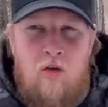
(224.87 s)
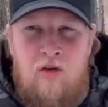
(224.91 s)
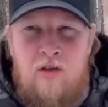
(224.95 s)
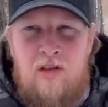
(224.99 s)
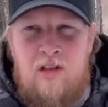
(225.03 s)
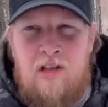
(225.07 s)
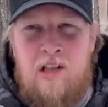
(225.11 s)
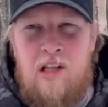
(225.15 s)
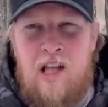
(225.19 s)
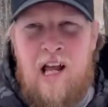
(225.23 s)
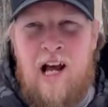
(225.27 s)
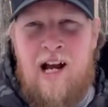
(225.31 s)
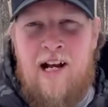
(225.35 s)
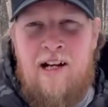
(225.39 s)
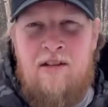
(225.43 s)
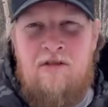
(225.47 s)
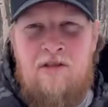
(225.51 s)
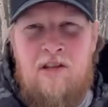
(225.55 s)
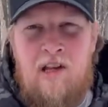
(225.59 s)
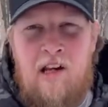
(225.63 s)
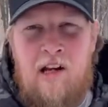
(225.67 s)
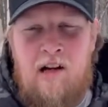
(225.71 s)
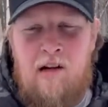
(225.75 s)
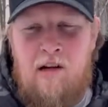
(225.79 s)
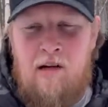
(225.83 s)
slash
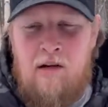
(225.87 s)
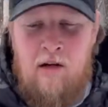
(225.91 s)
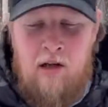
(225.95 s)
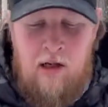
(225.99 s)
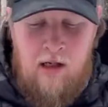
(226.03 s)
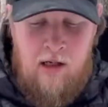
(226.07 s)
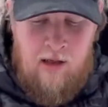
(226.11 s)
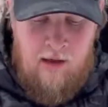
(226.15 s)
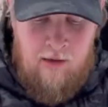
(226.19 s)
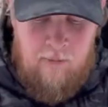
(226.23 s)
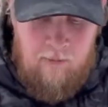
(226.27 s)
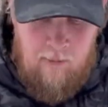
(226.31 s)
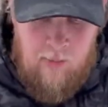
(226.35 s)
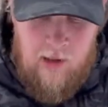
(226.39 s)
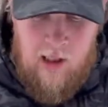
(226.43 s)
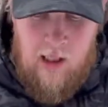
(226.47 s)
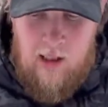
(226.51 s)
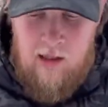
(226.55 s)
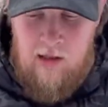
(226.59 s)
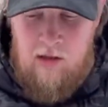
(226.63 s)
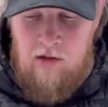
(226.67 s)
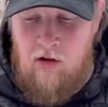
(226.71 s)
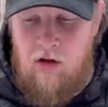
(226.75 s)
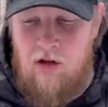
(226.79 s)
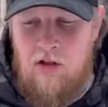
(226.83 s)
there.
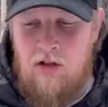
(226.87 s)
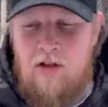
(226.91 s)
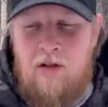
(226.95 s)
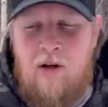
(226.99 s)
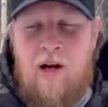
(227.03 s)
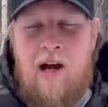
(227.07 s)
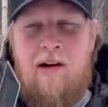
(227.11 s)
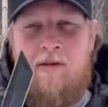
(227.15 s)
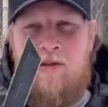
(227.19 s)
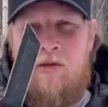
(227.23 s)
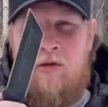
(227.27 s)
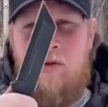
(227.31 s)
But you also have a